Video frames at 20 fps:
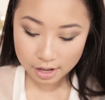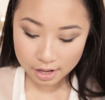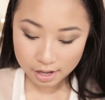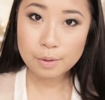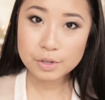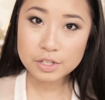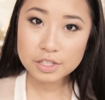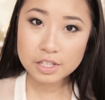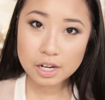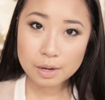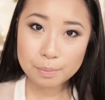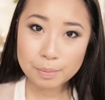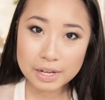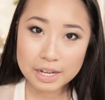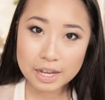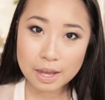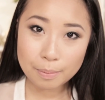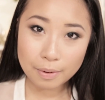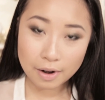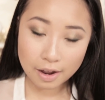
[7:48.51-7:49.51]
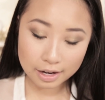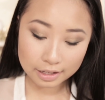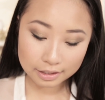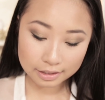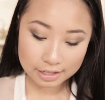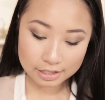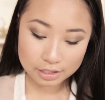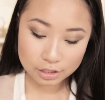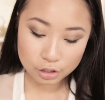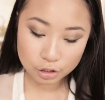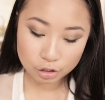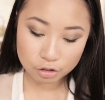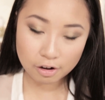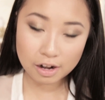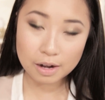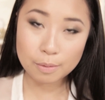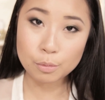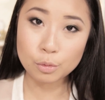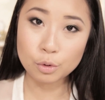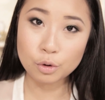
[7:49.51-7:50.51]
I'm just going to be applying this to
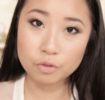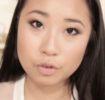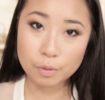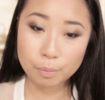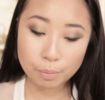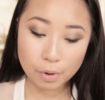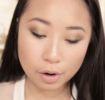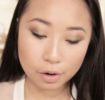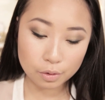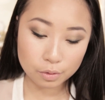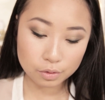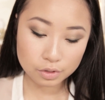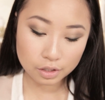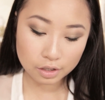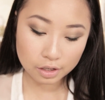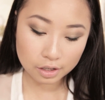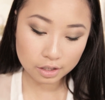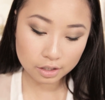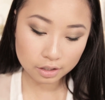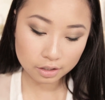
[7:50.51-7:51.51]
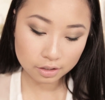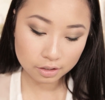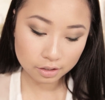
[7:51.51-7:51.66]
create more of a bold look.